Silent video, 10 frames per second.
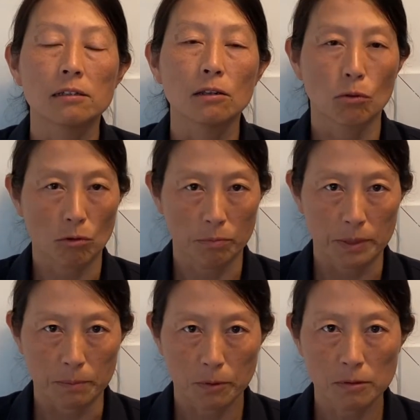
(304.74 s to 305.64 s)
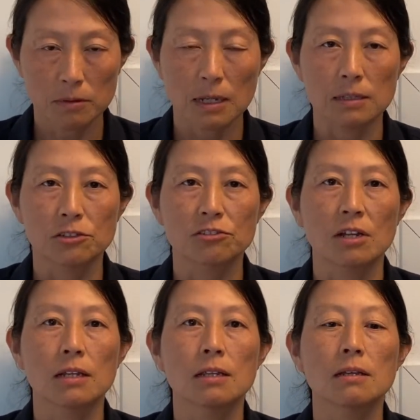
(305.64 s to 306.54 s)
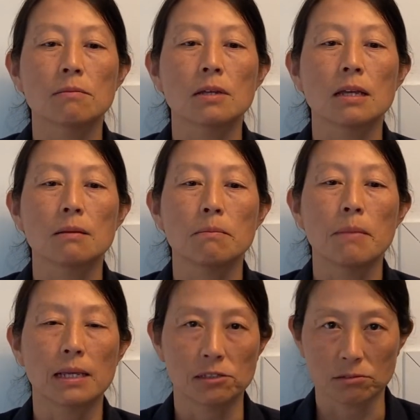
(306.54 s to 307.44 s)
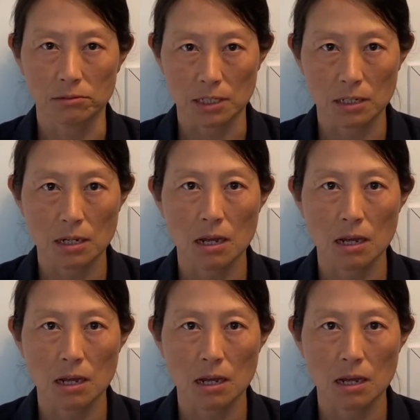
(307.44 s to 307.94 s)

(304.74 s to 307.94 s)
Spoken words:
the local people and trained them in masonry